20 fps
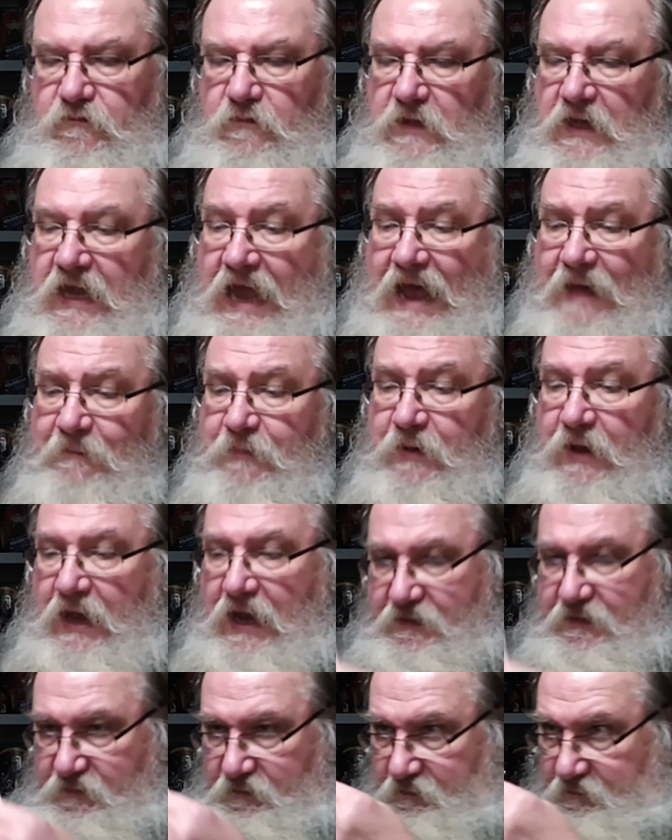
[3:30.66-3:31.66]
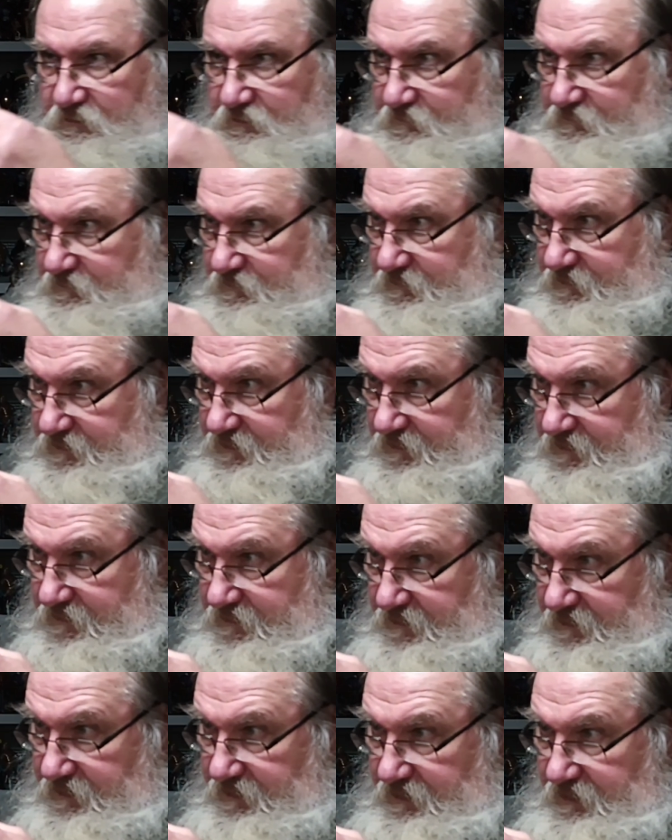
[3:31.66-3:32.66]
Haphazard, it says
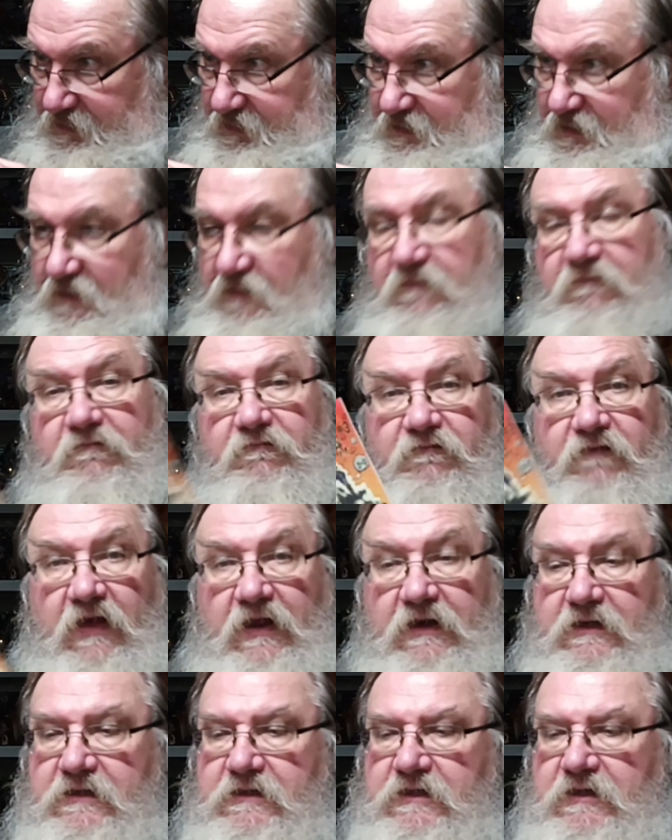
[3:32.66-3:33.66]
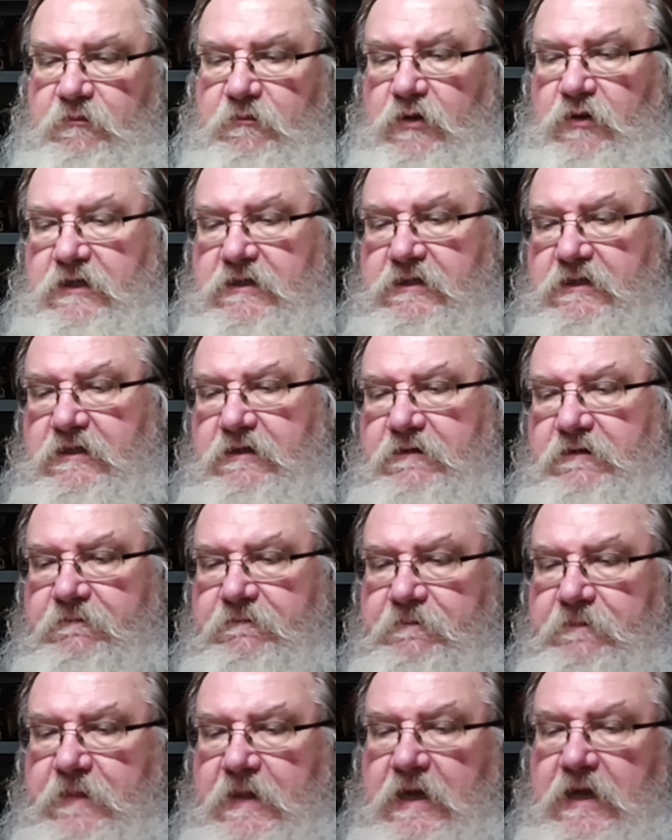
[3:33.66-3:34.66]
Fantasy Press.
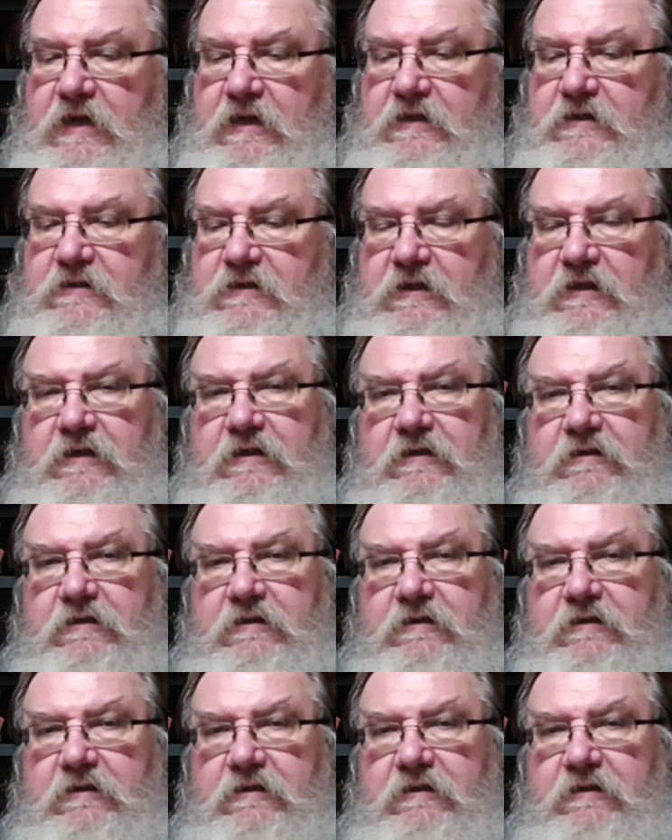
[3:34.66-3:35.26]
It's a